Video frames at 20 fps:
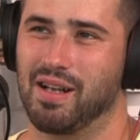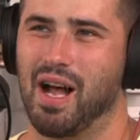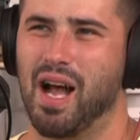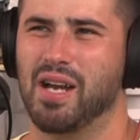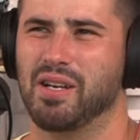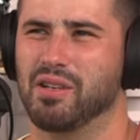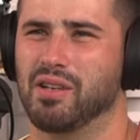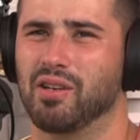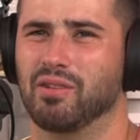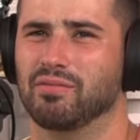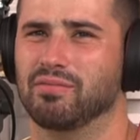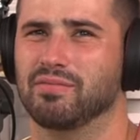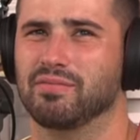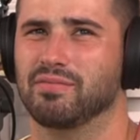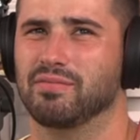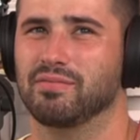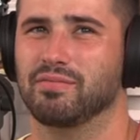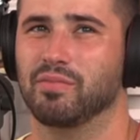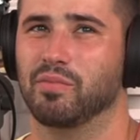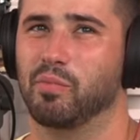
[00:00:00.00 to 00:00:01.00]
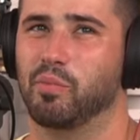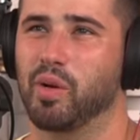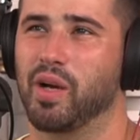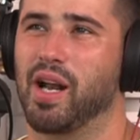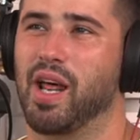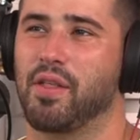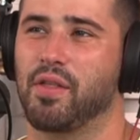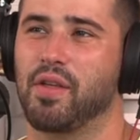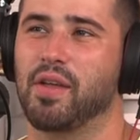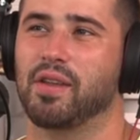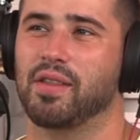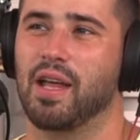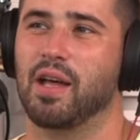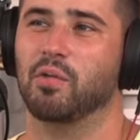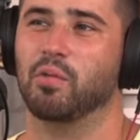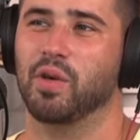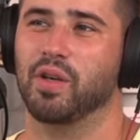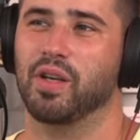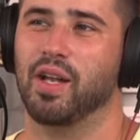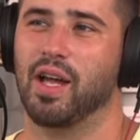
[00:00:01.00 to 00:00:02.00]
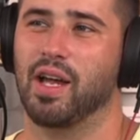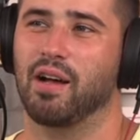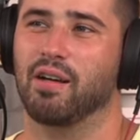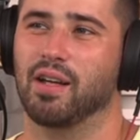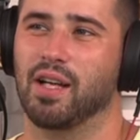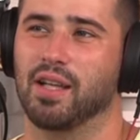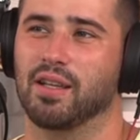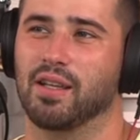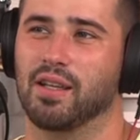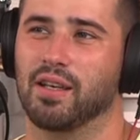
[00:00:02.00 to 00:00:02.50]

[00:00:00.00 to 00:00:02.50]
I don't. I do. But I think that one day I'll get